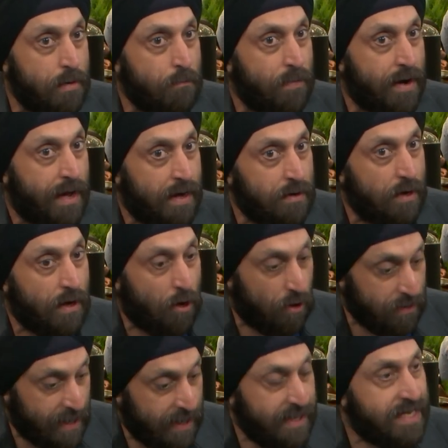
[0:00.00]
but I,
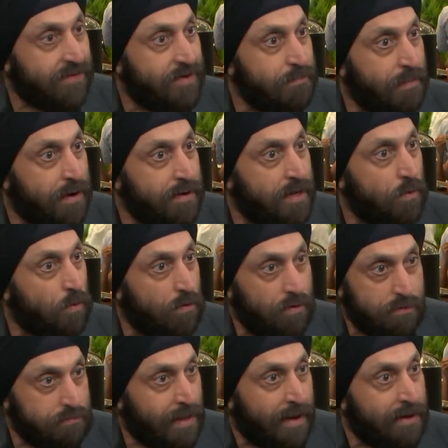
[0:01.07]
on any given Monday,
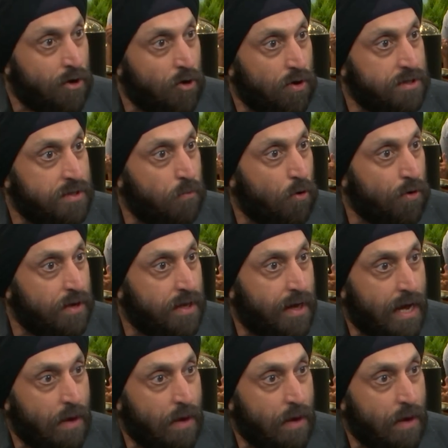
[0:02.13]
nine o'clock in the morning,